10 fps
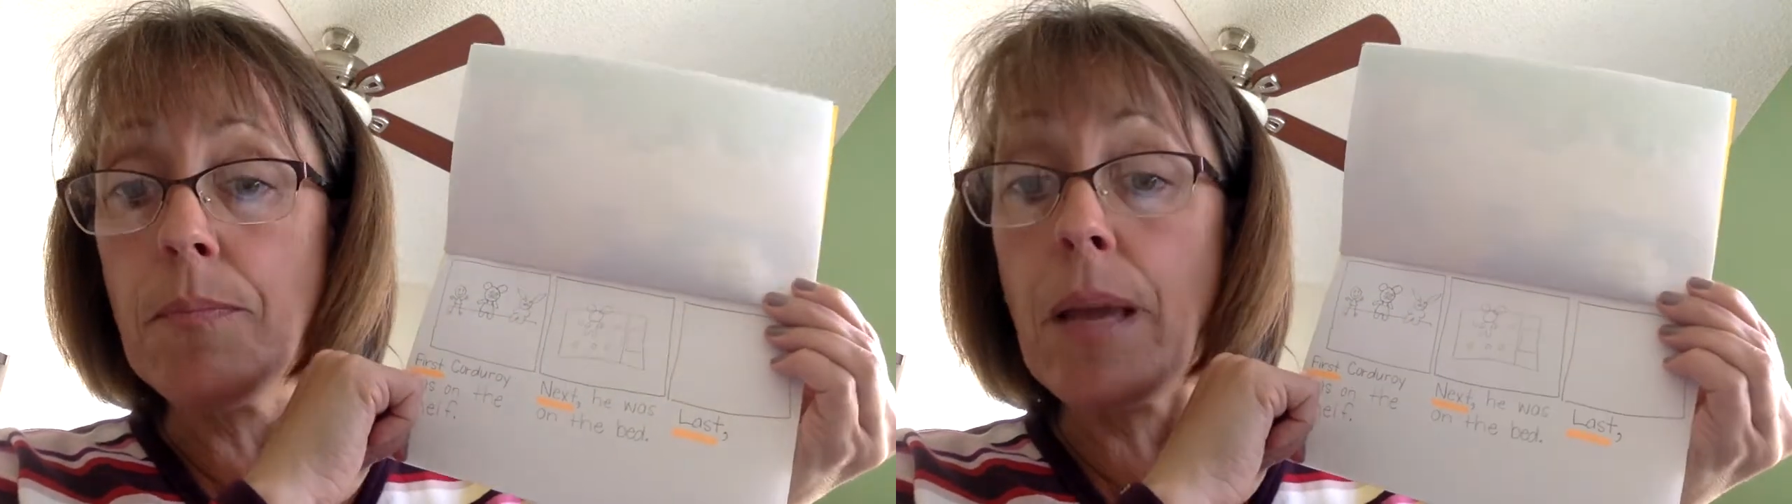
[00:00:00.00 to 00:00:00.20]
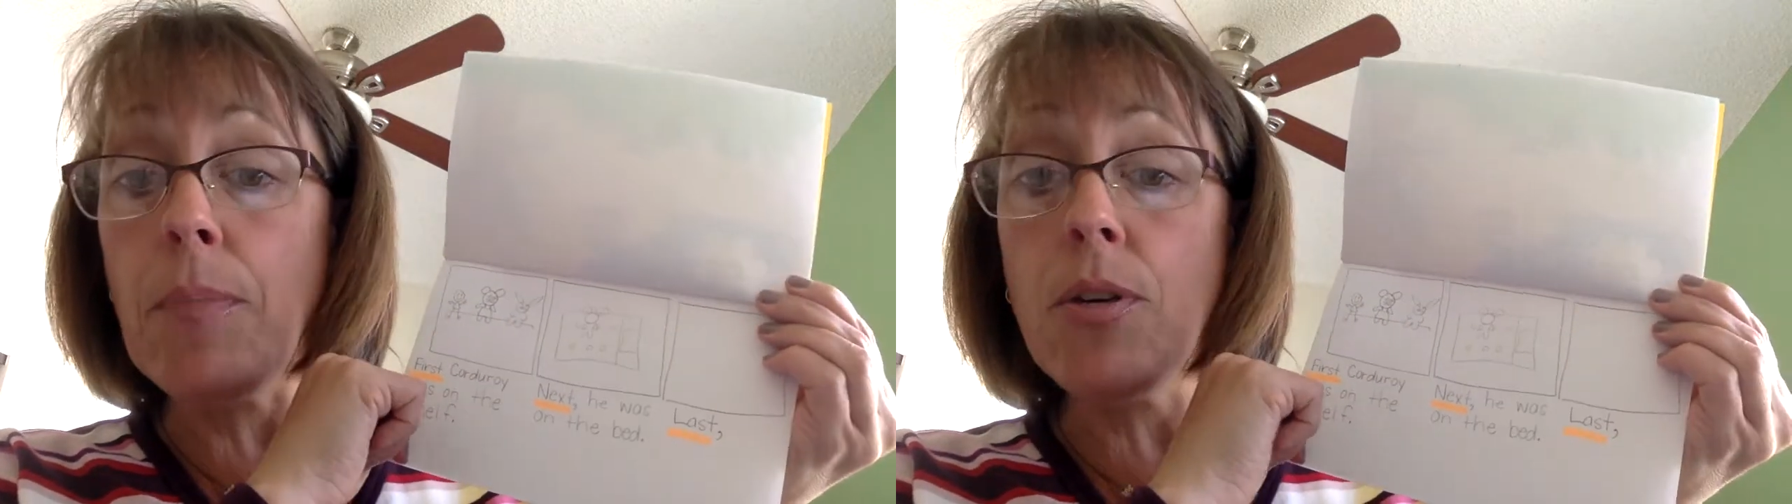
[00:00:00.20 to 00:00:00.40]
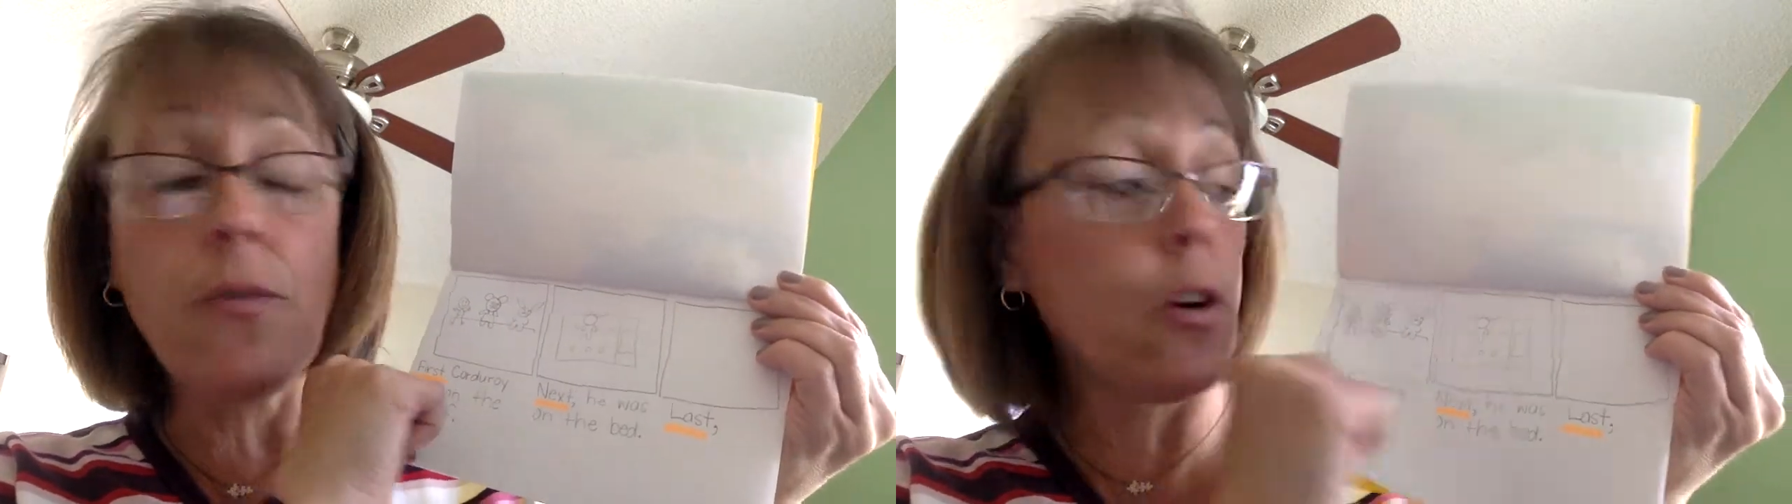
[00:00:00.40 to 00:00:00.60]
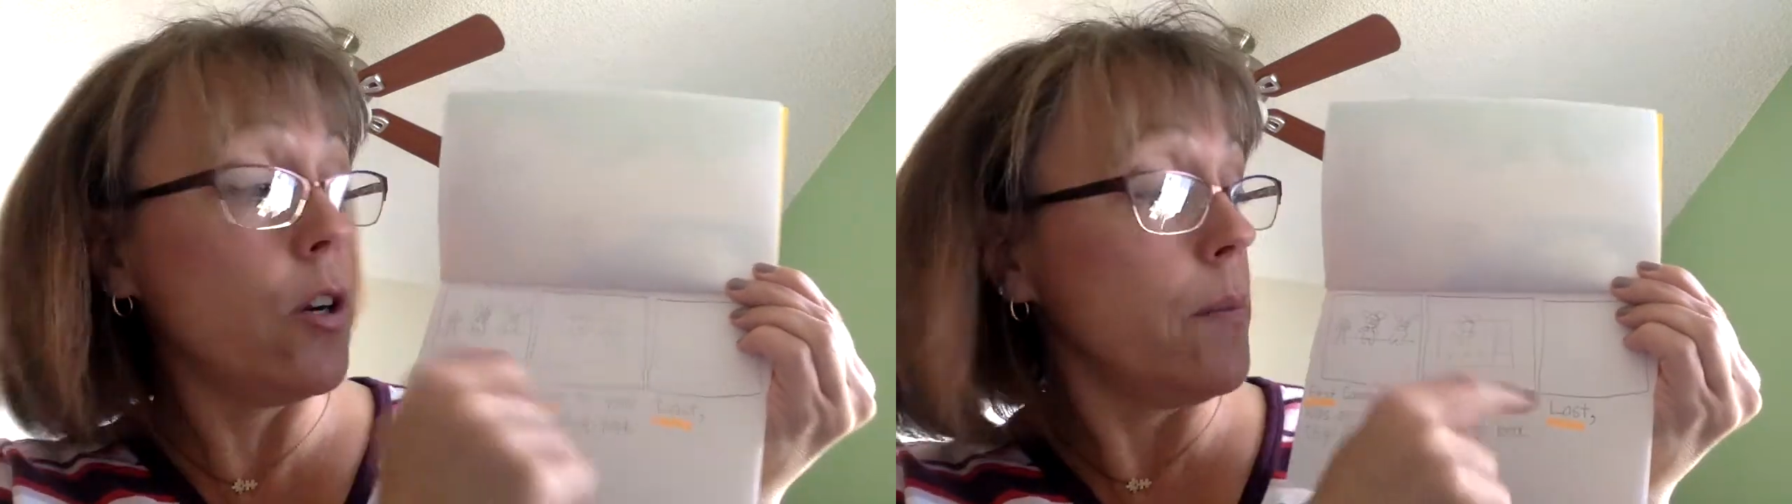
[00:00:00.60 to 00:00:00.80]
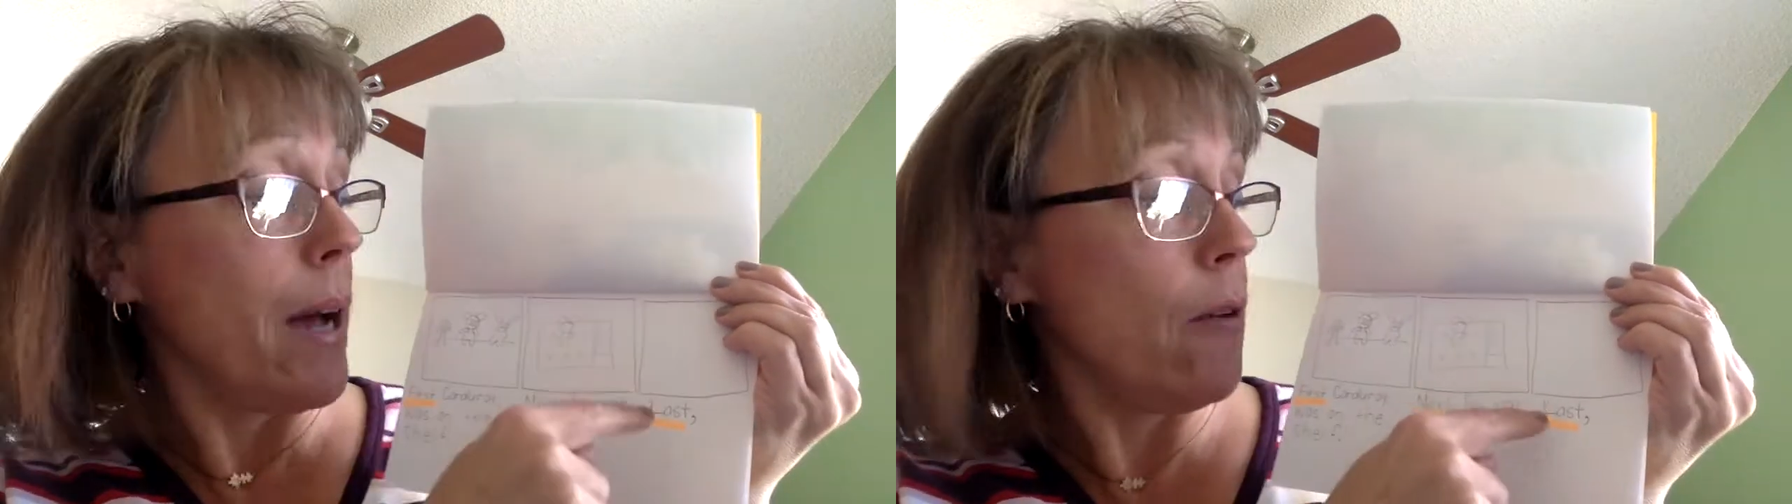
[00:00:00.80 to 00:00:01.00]
Maybe you've
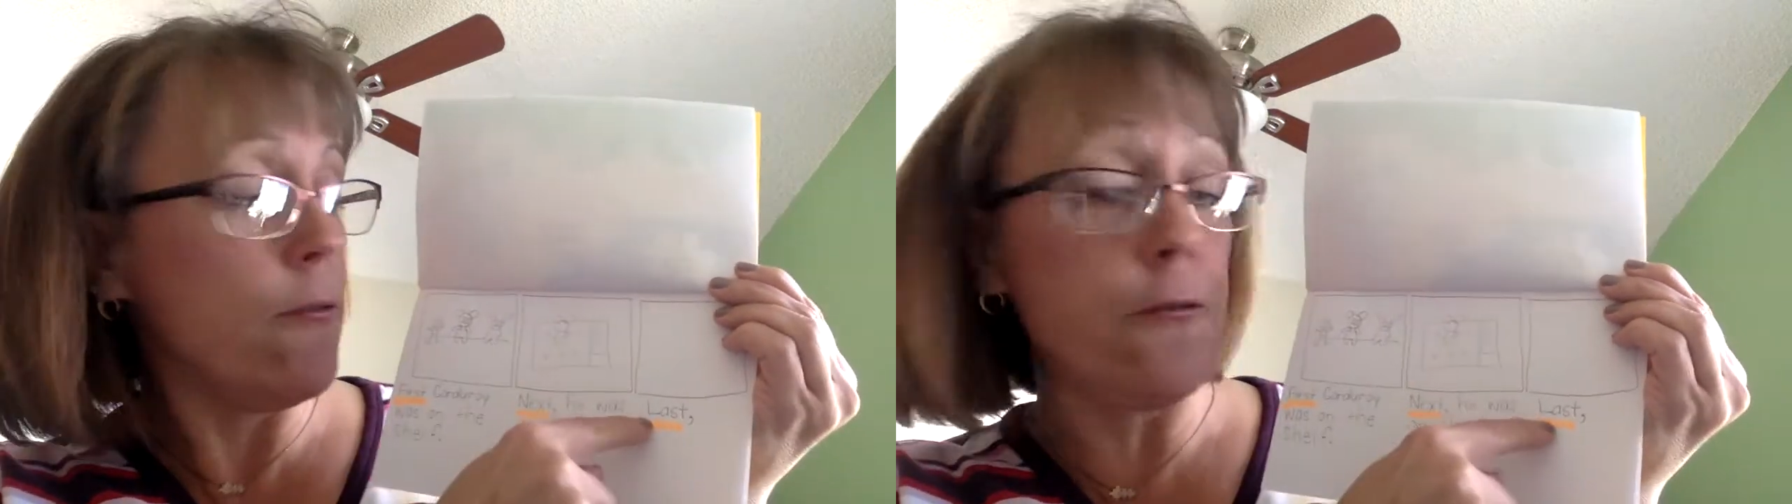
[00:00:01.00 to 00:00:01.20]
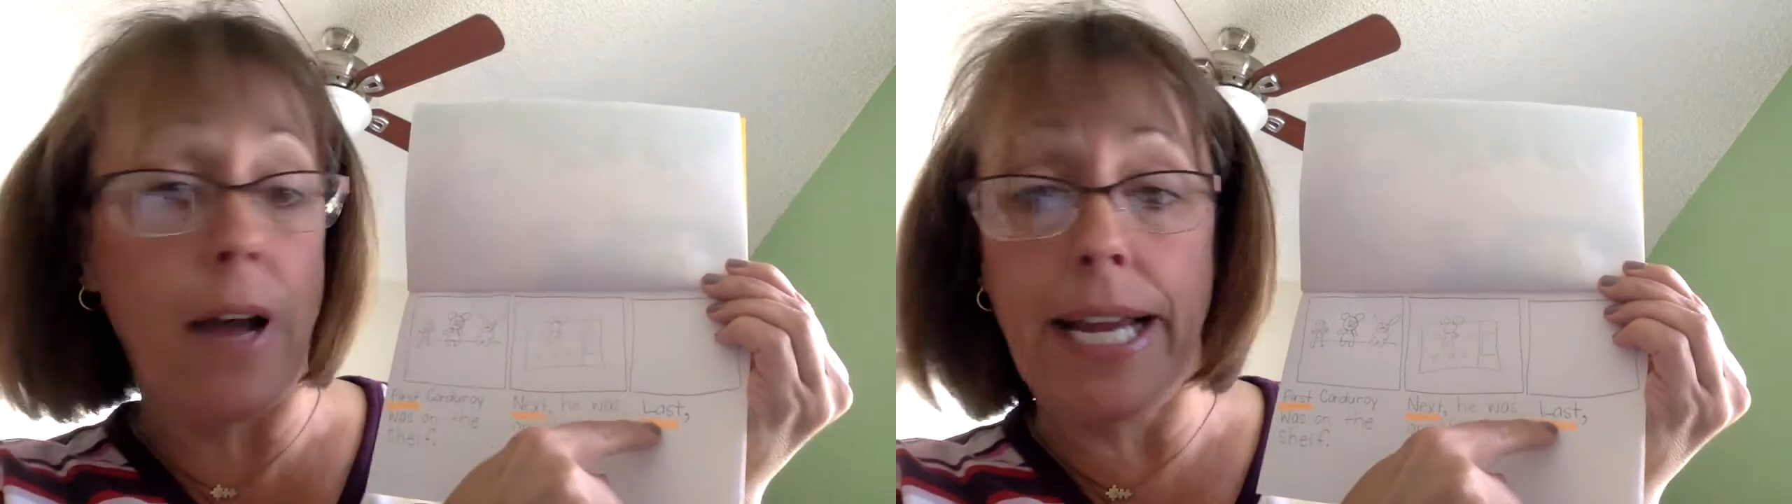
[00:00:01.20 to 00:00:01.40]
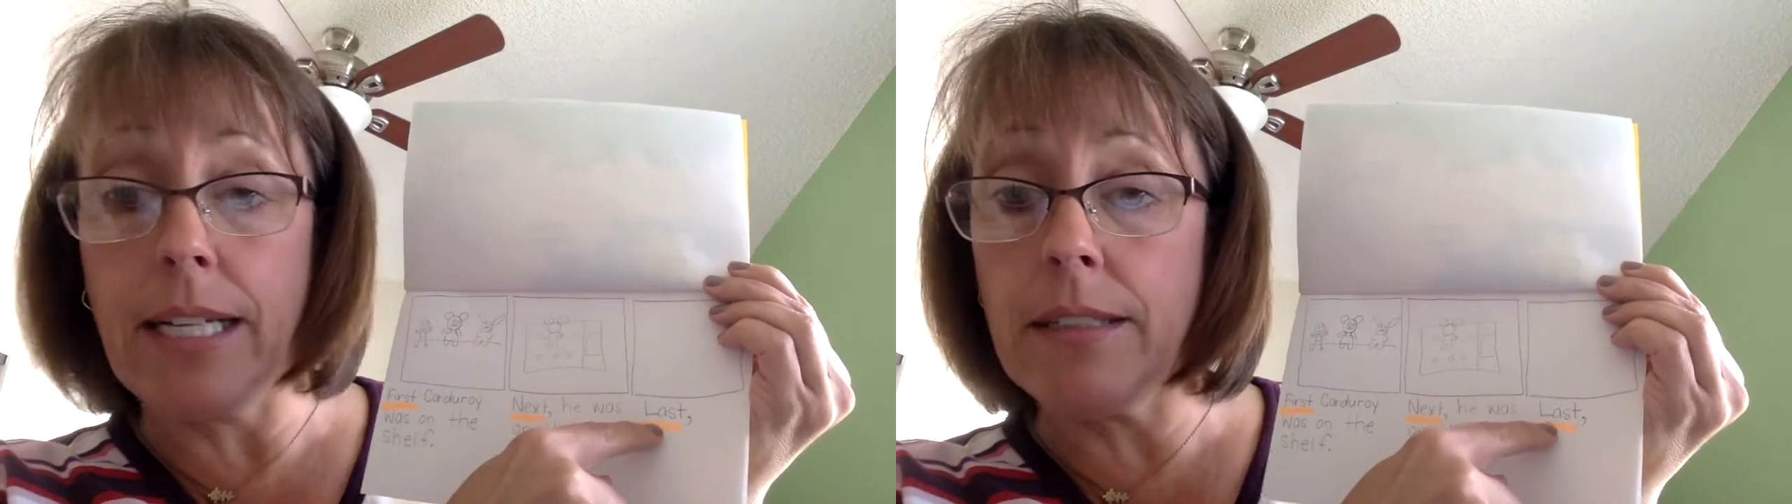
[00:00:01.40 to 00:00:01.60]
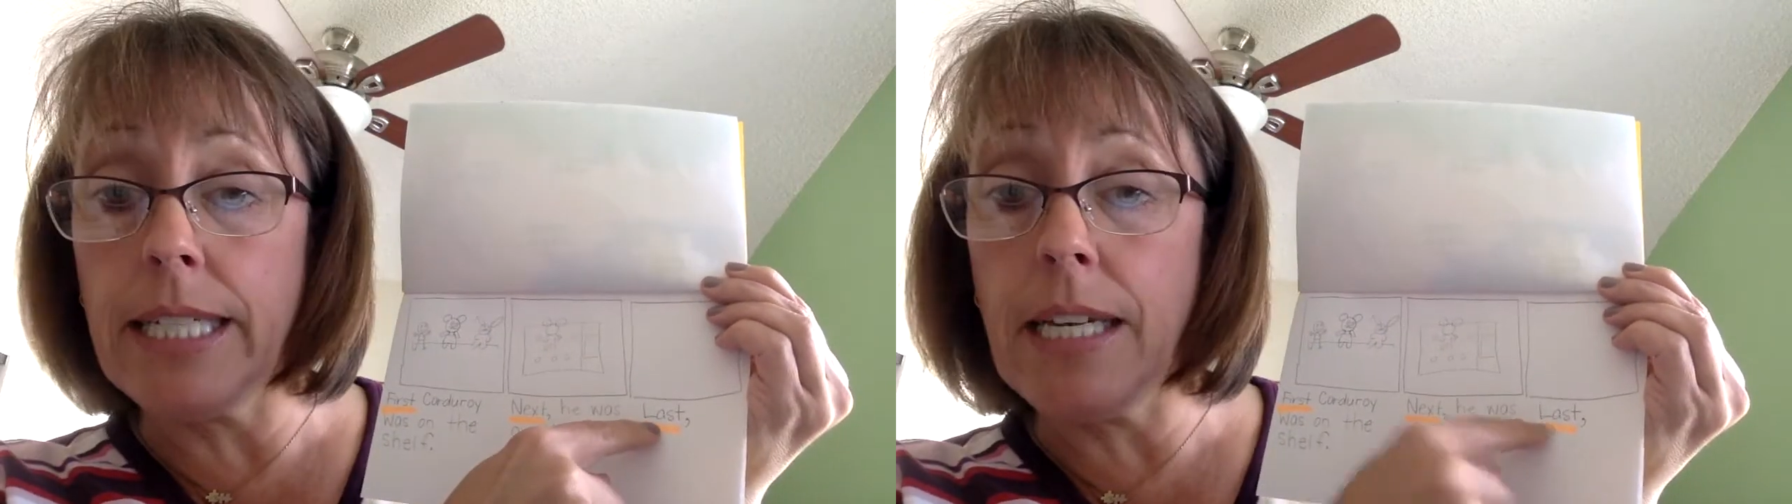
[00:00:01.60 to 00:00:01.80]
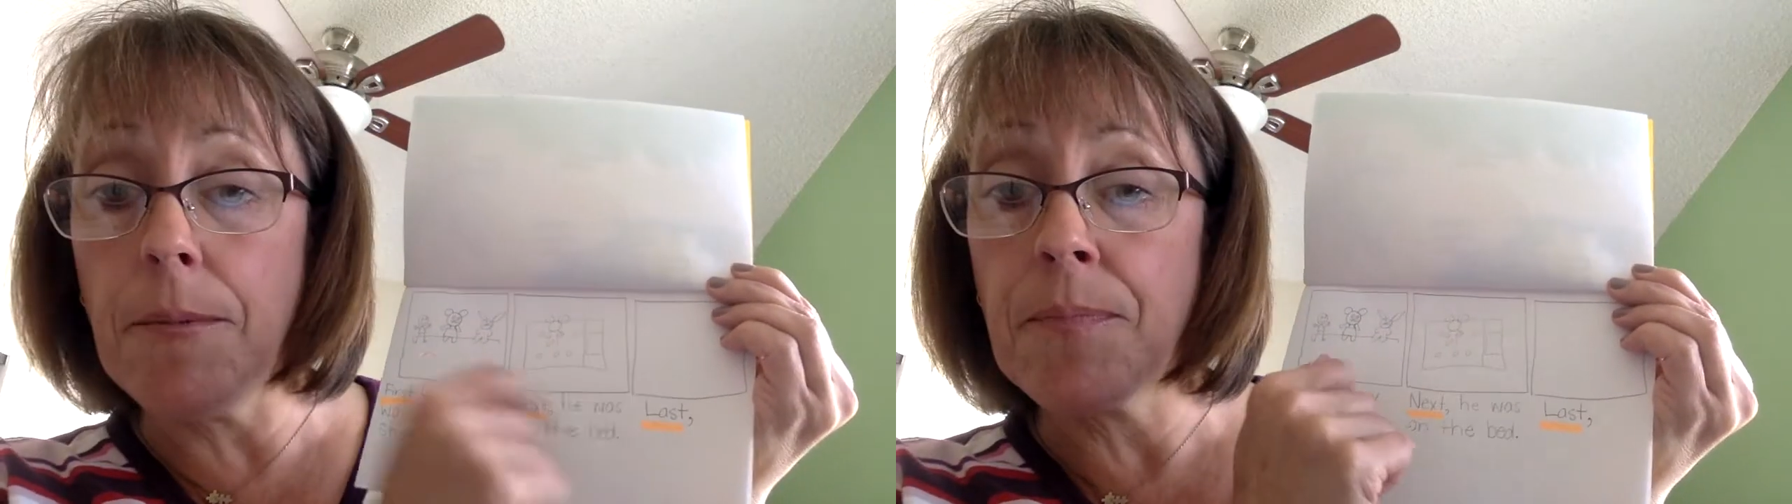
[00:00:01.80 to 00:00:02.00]
heard about
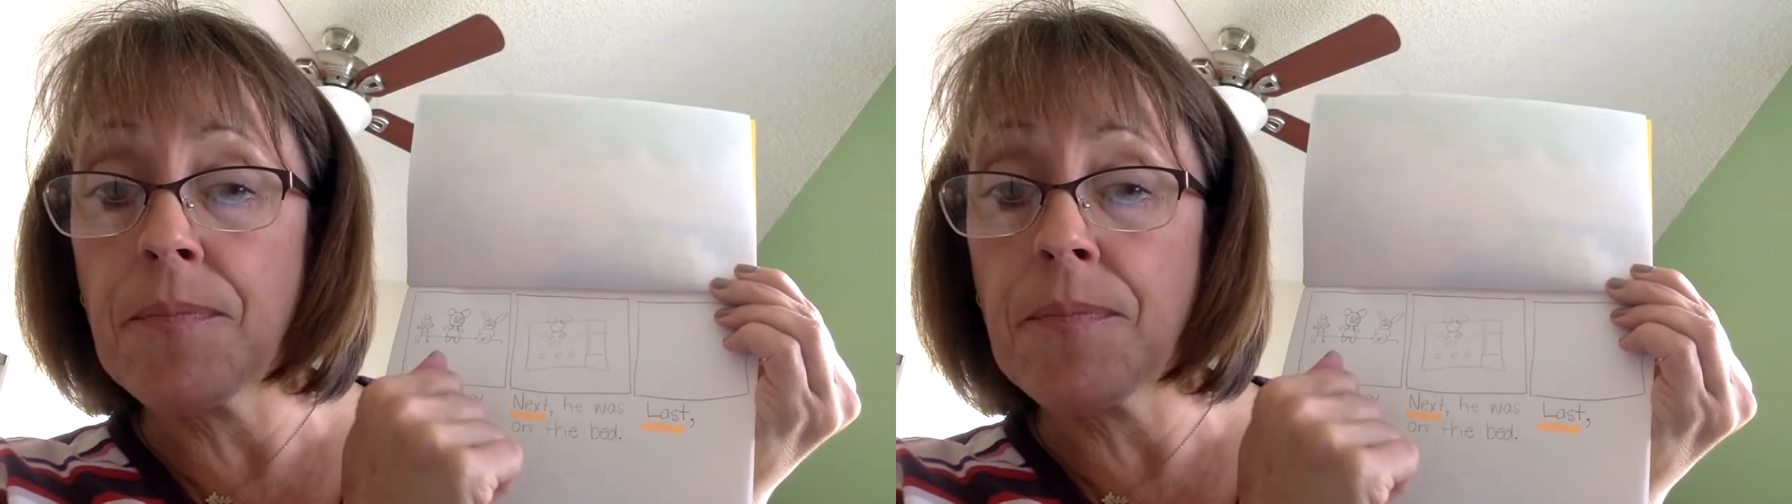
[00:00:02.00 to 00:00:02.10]
finally